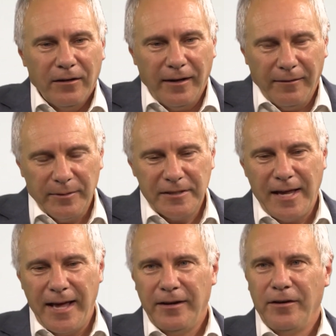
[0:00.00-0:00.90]
It was
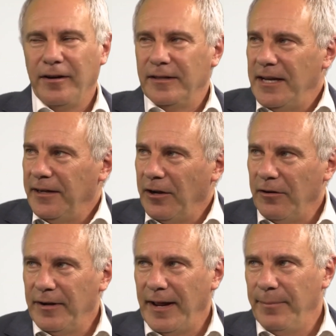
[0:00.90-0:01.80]
started on a
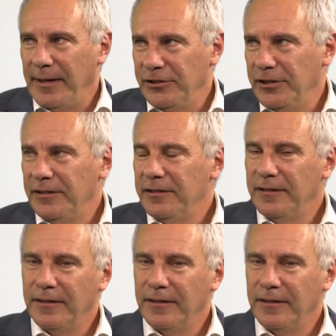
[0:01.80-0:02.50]
$10 a day budget.